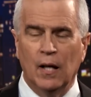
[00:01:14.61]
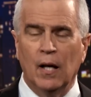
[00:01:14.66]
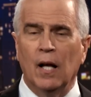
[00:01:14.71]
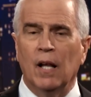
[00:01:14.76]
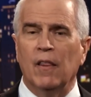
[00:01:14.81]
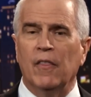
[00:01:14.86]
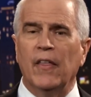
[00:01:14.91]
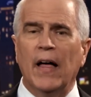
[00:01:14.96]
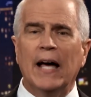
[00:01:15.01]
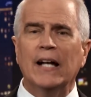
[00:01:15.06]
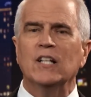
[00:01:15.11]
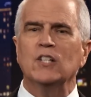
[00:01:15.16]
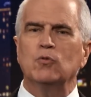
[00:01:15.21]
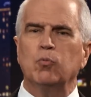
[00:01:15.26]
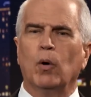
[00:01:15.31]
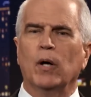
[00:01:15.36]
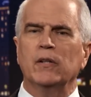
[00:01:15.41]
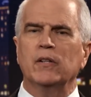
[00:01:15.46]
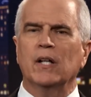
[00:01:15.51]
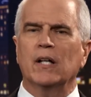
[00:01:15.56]
That is
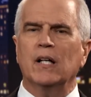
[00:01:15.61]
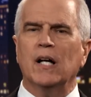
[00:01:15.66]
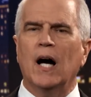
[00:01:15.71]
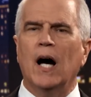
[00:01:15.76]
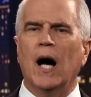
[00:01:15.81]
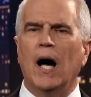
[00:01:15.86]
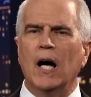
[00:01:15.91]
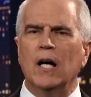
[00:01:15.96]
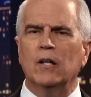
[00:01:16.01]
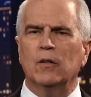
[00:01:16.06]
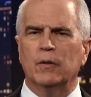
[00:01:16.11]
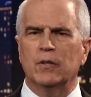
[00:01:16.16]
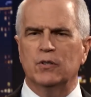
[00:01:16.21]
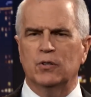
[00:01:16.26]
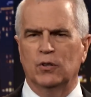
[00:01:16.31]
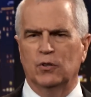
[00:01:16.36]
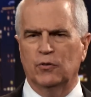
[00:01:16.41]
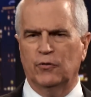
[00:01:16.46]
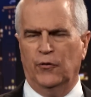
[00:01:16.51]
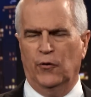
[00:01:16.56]
what the
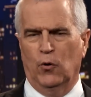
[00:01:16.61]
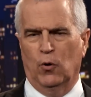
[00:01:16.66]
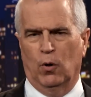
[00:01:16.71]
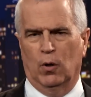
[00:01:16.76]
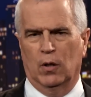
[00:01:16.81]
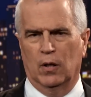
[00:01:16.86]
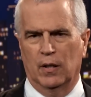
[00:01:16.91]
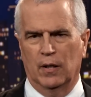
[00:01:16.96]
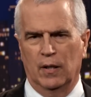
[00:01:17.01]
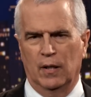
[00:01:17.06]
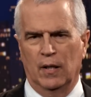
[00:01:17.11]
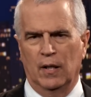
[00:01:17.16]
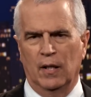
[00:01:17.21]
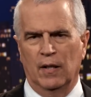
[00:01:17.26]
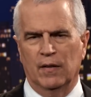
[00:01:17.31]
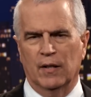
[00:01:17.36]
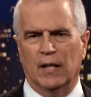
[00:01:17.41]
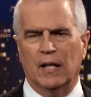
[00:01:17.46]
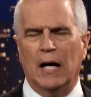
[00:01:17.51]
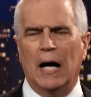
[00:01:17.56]
Congress is for.
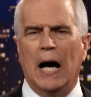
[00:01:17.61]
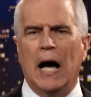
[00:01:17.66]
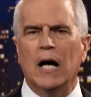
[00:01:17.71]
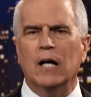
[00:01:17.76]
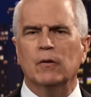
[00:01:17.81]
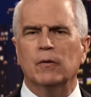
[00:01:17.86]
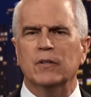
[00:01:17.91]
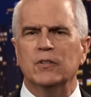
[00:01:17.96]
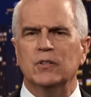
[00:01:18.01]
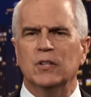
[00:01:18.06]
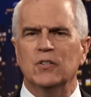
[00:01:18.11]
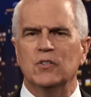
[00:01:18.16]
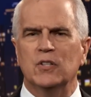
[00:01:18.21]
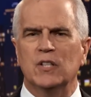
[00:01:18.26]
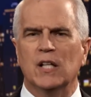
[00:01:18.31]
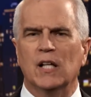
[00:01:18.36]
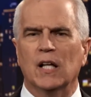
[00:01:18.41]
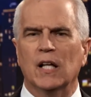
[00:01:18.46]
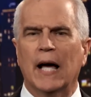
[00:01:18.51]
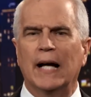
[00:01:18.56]
The Congress is
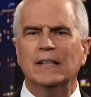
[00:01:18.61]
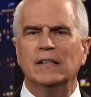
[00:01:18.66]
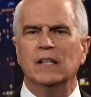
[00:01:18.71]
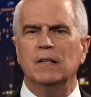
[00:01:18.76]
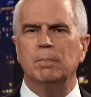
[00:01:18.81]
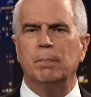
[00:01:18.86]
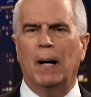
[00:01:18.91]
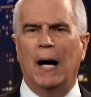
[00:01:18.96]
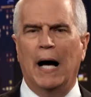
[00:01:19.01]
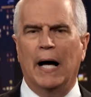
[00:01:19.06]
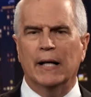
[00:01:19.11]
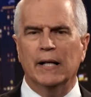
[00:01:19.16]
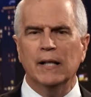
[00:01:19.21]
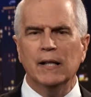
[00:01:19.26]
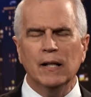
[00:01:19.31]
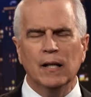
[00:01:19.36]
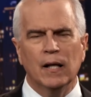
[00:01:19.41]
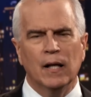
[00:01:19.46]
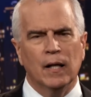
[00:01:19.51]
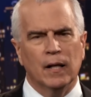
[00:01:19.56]
the elected
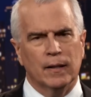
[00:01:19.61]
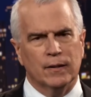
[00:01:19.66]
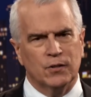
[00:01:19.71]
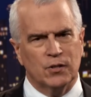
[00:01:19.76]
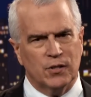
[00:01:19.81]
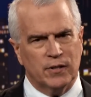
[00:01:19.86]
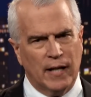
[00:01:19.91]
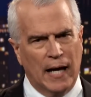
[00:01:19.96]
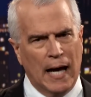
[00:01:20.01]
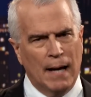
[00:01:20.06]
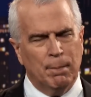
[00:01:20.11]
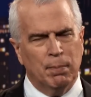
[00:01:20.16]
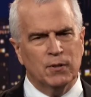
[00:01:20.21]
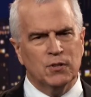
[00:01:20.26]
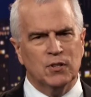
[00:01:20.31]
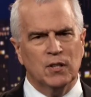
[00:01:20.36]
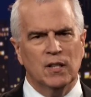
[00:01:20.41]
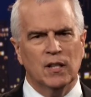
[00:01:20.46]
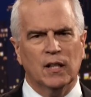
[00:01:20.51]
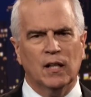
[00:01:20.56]
body
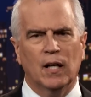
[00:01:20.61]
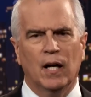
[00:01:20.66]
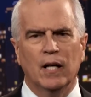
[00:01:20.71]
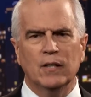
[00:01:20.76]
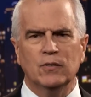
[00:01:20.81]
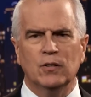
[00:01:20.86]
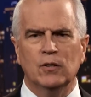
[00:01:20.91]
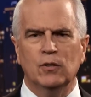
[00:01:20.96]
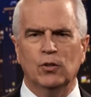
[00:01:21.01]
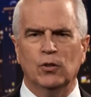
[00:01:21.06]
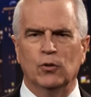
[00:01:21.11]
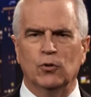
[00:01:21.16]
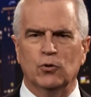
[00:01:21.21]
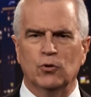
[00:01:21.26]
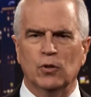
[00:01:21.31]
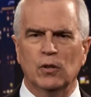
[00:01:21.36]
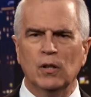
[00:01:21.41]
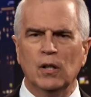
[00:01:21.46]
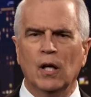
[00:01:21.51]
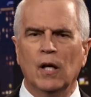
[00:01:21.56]
established in the
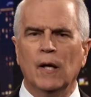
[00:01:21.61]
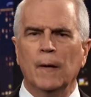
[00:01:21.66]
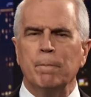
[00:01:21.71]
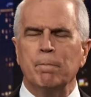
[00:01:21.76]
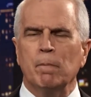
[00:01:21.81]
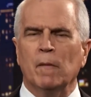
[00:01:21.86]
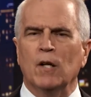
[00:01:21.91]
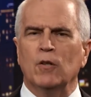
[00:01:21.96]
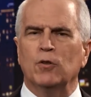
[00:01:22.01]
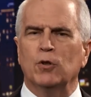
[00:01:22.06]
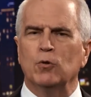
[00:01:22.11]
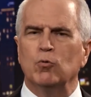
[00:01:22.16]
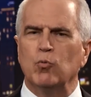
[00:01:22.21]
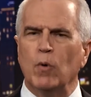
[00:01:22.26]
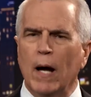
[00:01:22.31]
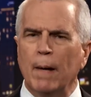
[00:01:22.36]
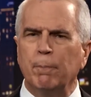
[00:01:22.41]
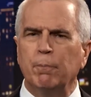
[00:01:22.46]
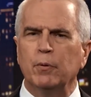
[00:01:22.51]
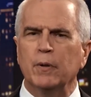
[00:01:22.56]
Constitution to
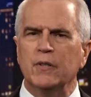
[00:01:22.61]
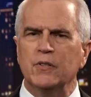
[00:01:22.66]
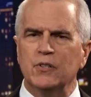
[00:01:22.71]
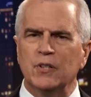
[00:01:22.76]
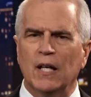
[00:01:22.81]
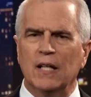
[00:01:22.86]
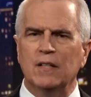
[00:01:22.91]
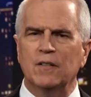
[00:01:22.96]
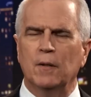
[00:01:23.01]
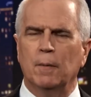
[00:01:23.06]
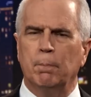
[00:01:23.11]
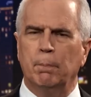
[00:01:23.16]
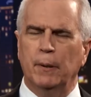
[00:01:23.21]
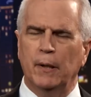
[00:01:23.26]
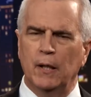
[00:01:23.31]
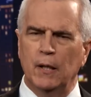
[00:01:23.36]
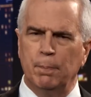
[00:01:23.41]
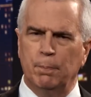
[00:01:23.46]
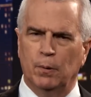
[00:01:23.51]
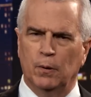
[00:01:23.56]
represent the
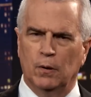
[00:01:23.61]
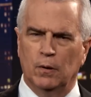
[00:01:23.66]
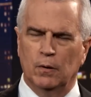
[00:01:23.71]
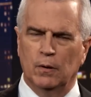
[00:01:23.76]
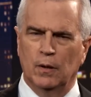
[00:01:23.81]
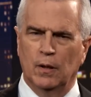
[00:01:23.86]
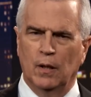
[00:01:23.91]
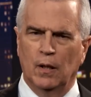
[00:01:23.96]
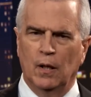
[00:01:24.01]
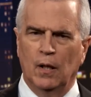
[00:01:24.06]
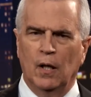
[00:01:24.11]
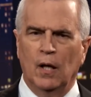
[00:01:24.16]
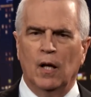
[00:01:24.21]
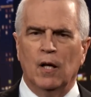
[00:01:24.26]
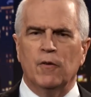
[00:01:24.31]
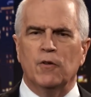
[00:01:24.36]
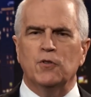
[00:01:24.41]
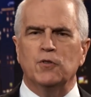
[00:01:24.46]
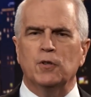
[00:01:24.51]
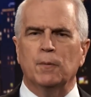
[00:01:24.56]
people.
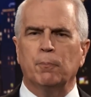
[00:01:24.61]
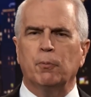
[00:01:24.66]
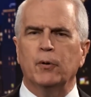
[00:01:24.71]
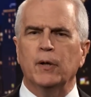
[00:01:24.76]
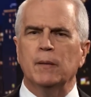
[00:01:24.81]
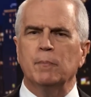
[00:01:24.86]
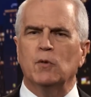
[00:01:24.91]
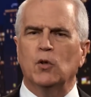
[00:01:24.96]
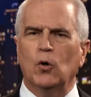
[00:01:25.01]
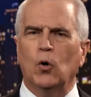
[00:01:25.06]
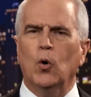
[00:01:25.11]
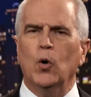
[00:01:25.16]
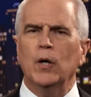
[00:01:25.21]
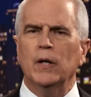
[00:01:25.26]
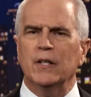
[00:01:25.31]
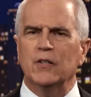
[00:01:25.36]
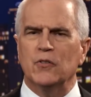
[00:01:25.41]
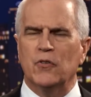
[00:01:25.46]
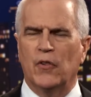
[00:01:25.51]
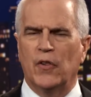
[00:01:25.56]
The Supreme
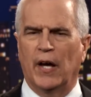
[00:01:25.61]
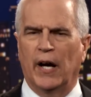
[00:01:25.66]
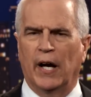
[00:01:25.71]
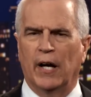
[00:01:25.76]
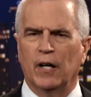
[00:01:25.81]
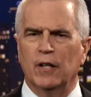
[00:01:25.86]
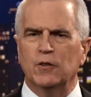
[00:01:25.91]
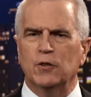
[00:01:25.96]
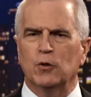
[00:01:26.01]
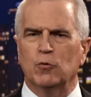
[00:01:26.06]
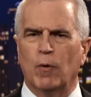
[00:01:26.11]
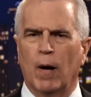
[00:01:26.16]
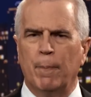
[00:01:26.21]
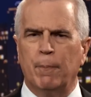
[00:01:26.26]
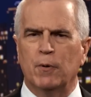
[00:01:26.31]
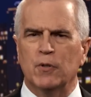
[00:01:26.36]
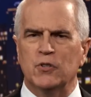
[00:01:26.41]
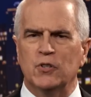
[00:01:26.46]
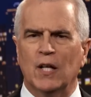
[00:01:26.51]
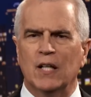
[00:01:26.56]
Court is there to
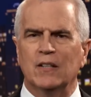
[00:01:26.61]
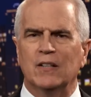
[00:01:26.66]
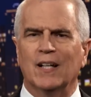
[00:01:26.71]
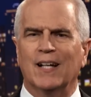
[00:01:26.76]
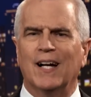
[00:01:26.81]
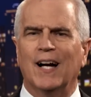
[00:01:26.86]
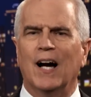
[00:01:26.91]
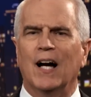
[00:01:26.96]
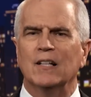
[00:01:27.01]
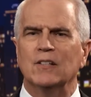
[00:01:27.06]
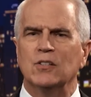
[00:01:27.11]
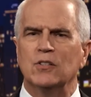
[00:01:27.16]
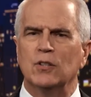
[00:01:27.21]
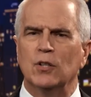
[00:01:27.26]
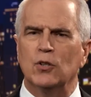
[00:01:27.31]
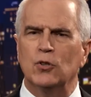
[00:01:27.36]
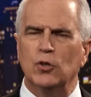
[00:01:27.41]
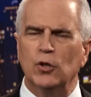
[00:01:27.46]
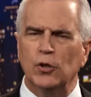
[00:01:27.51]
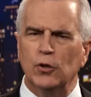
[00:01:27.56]
represent the
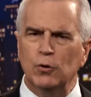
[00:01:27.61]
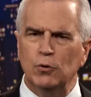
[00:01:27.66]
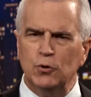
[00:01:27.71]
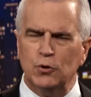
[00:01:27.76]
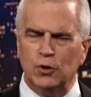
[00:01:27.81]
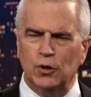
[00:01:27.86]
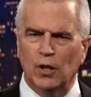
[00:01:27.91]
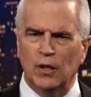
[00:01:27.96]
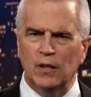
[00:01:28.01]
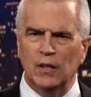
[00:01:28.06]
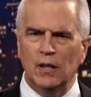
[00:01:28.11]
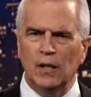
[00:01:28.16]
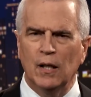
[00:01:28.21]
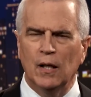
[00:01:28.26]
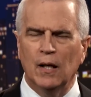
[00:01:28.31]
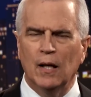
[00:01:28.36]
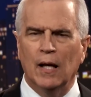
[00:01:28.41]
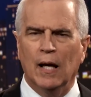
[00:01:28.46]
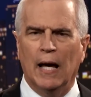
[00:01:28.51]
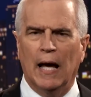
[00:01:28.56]
Constitution
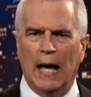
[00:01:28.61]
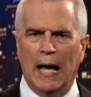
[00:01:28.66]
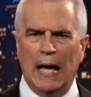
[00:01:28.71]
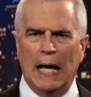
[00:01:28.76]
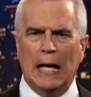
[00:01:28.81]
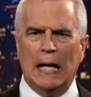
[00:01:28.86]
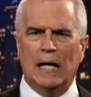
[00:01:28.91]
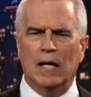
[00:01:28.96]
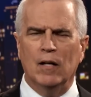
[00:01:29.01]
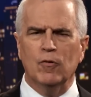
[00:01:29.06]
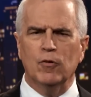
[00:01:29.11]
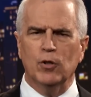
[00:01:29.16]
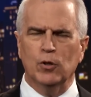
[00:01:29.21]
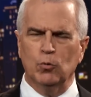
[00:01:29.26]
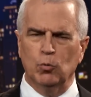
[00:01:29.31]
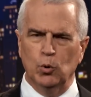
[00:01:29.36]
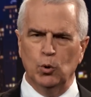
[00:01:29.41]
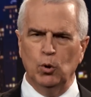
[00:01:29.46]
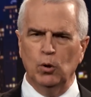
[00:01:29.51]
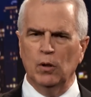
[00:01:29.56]
and the
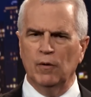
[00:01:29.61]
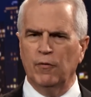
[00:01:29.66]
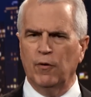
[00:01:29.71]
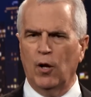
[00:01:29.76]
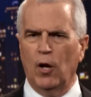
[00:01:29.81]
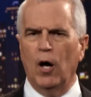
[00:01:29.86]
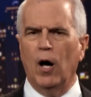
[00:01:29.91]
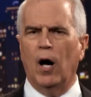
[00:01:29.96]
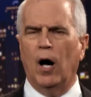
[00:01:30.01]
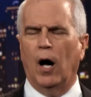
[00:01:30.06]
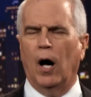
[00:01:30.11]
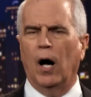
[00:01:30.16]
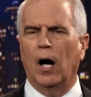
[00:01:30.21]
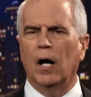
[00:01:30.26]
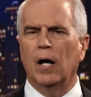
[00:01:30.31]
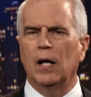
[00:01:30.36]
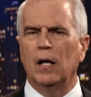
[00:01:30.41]
rule of law.